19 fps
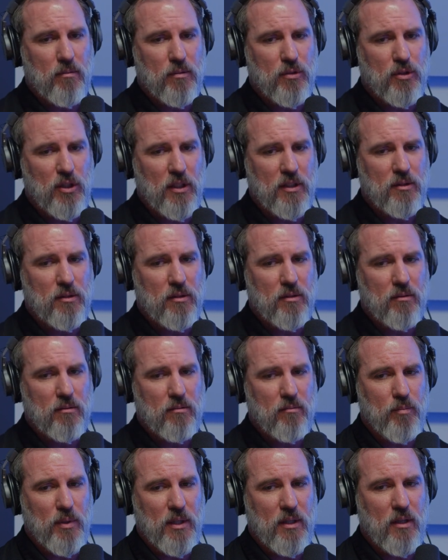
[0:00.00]
Just
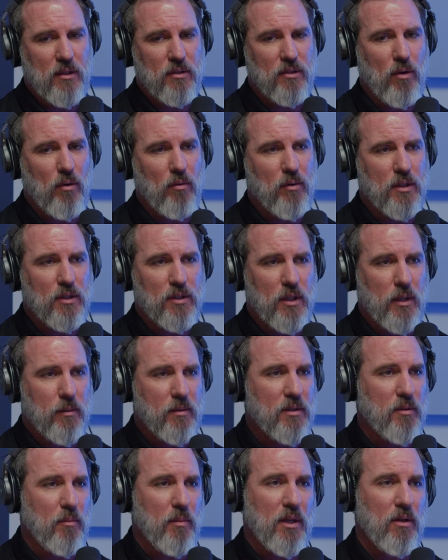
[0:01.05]
because you own a gym
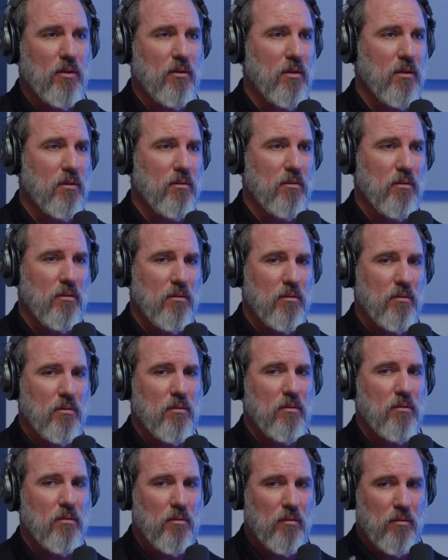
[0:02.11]
doesn't mean you can
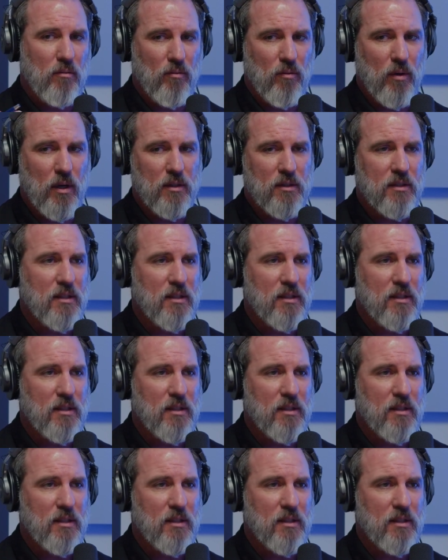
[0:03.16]
run